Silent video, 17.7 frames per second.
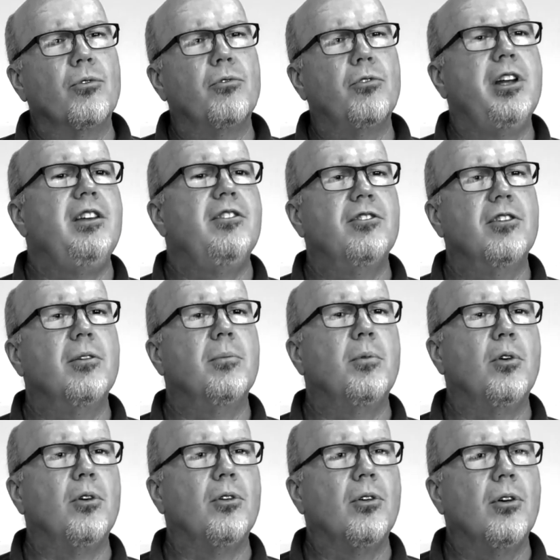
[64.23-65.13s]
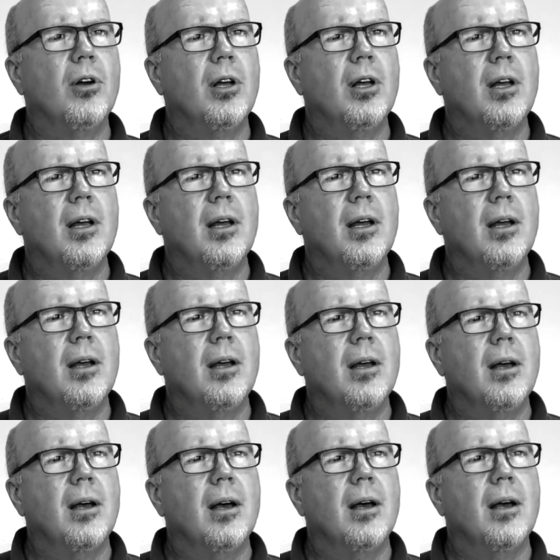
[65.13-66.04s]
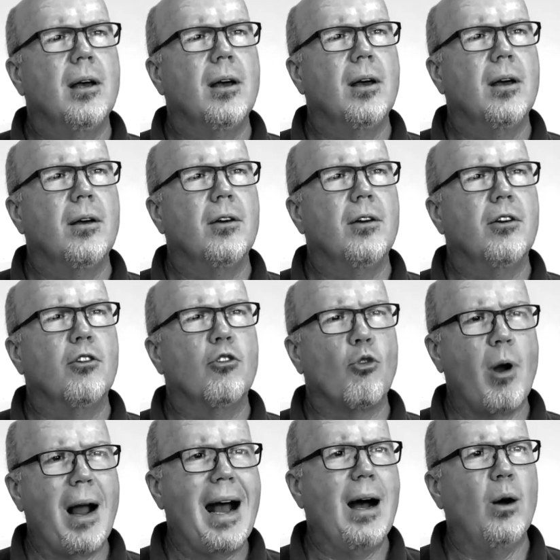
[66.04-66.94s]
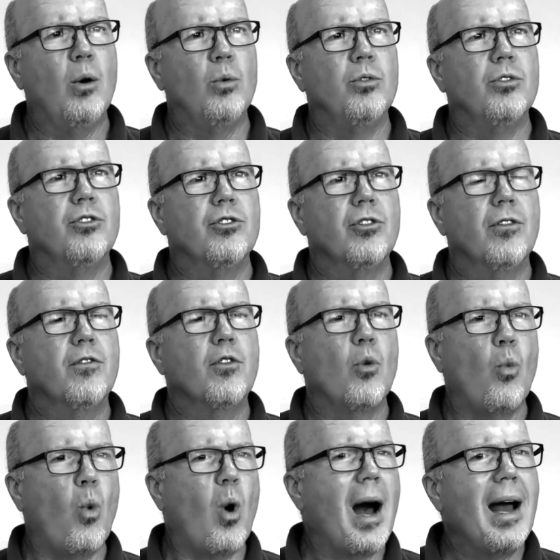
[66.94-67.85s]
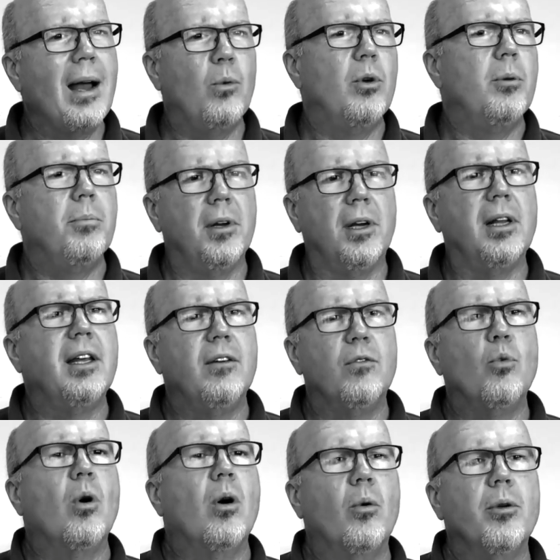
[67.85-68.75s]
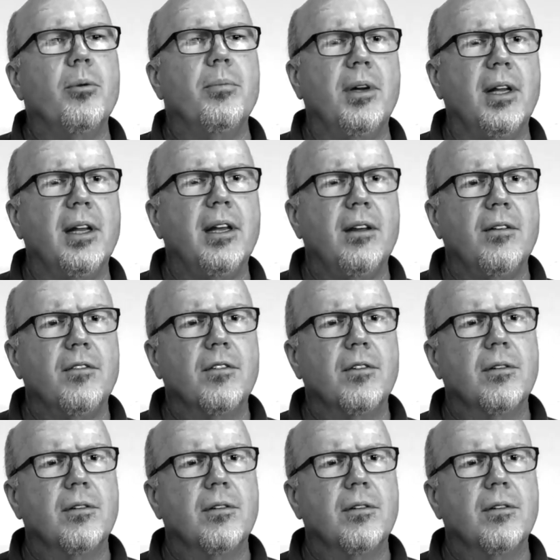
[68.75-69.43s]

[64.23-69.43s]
reasonable grounds for why we believe what we believe.